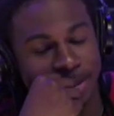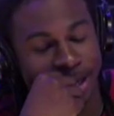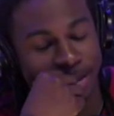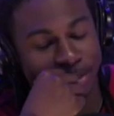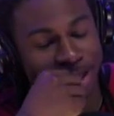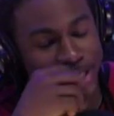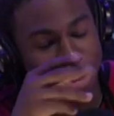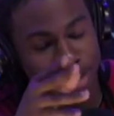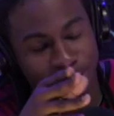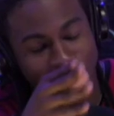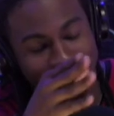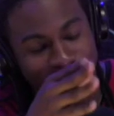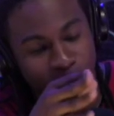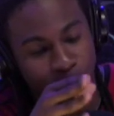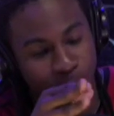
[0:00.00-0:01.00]
man, because
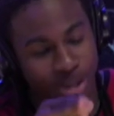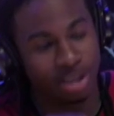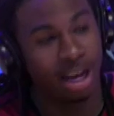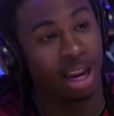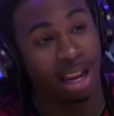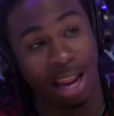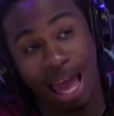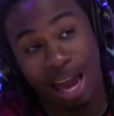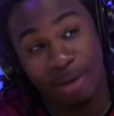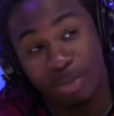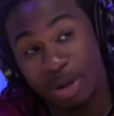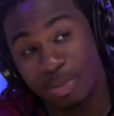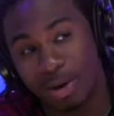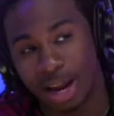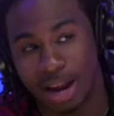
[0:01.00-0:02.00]
you, a lot of
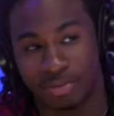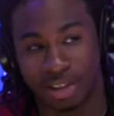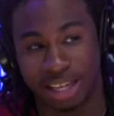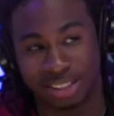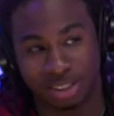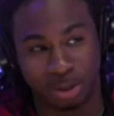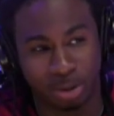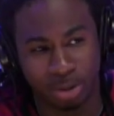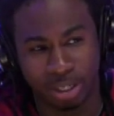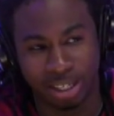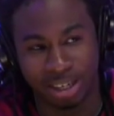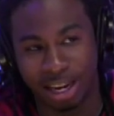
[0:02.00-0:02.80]
people have that story.